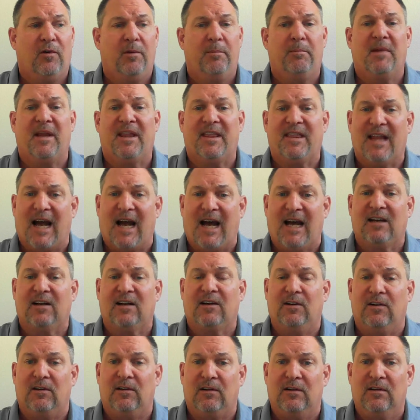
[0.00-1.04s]
and
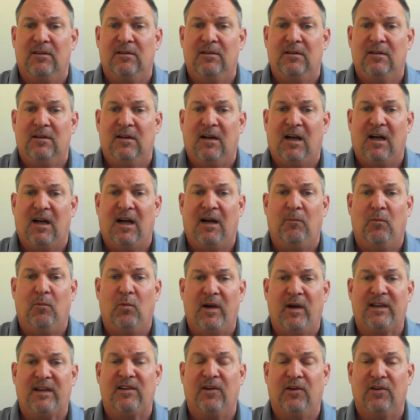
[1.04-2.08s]
methodical
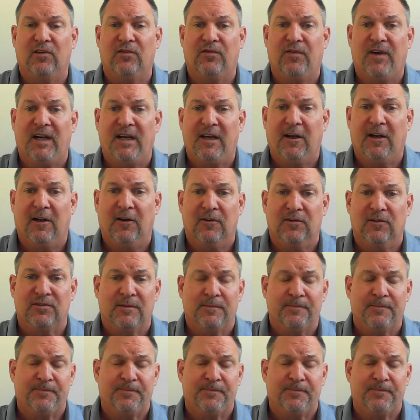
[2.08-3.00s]
with those videos.